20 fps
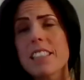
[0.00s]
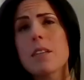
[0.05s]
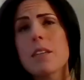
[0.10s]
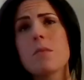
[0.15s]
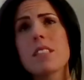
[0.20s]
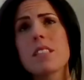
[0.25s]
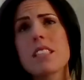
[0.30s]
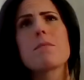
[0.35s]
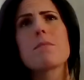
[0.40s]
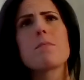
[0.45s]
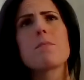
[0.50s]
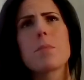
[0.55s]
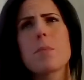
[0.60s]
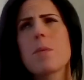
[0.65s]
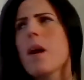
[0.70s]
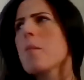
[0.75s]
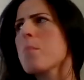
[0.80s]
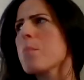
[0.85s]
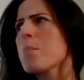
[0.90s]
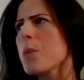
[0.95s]

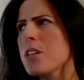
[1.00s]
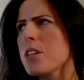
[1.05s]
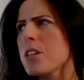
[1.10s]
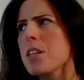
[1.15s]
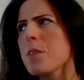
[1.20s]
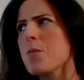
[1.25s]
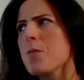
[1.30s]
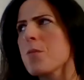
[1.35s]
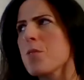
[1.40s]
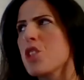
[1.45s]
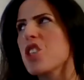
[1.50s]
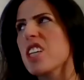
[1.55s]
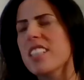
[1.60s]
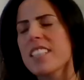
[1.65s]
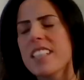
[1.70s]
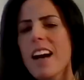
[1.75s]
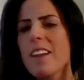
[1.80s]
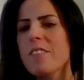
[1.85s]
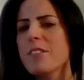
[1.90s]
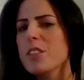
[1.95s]
I'm pretty sure it was
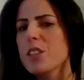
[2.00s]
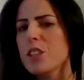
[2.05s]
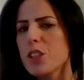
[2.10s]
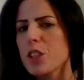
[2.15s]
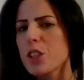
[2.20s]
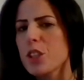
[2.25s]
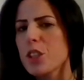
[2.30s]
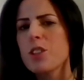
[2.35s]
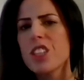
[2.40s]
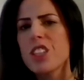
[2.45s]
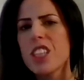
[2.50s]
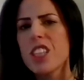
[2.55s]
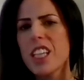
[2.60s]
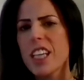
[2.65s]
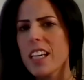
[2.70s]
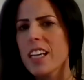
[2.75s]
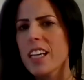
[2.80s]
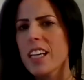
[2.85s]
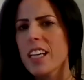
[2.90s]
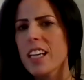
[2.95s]
just after
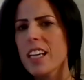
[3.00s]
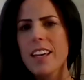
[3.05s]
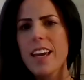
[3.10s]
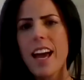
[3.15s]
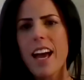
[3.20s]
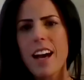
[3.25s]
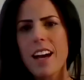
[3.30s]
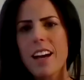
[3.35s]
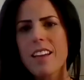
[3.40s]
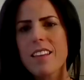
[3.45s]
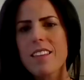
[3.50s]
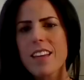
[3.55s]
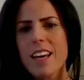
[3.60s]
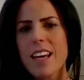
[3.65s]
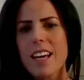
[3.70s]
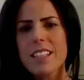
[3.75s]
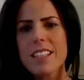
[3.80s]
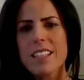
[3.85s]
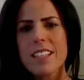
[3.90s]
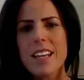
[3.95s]
Sochi. Yeah,
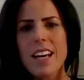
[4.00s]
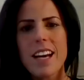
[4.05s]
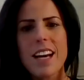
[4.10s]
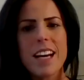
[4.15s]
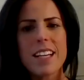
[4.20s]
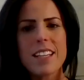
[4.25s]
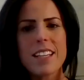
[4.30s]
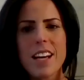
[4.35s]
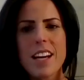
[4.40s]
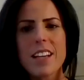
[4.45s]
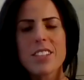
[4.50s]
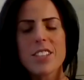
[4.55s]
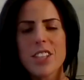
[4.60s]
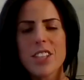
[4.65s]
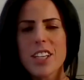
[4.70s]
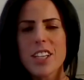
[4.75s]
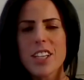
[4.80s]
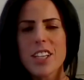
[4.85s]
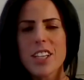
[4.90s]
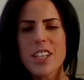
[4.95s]
that I
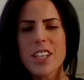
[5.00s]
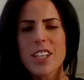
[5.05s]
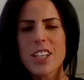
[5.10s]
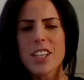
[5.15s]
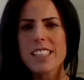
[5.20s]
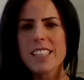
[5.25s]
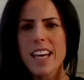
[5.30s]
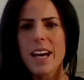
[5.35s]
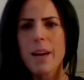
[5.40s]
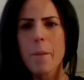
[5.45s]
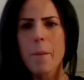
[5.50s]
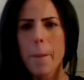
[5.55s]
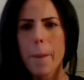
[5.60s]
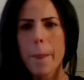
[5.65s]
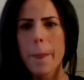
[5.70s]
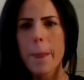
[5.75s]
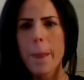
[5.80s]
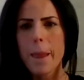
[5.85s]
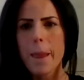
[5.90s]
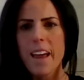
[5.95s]
started taking Asea.
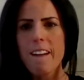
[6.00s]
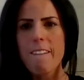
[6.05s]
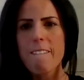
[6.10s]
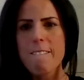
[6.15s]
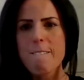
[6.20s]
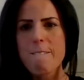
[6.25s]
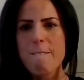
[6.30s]
Yeah.